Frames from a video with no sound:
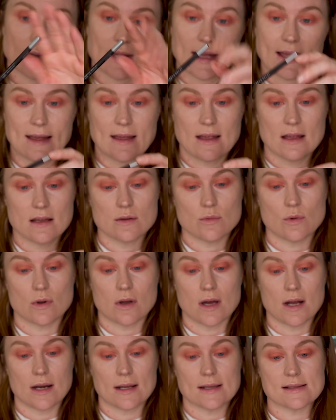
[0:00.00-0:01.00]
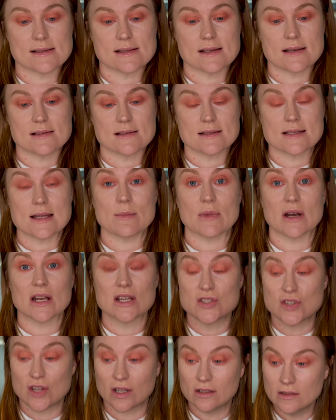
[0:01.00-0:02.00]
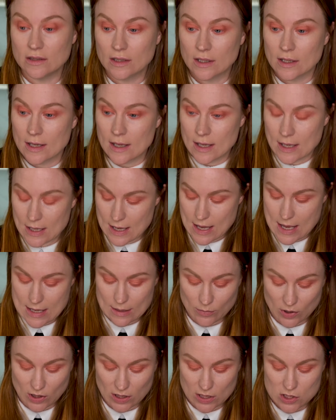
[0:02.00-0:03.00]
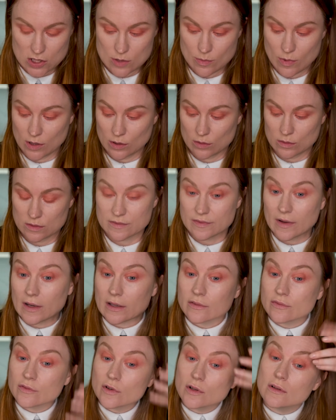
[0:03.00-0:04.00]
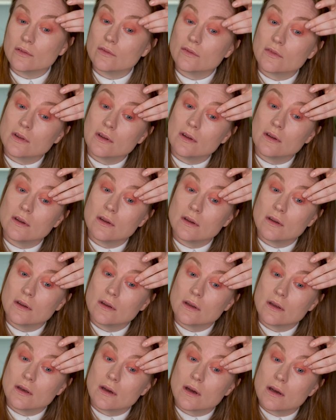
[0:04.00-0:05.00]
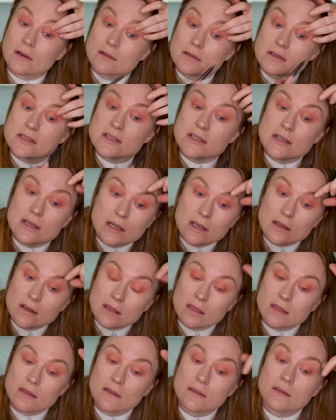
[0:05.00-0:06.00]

in, what colour is this? Demolition. And I'm going to do my Old Faithful underneath.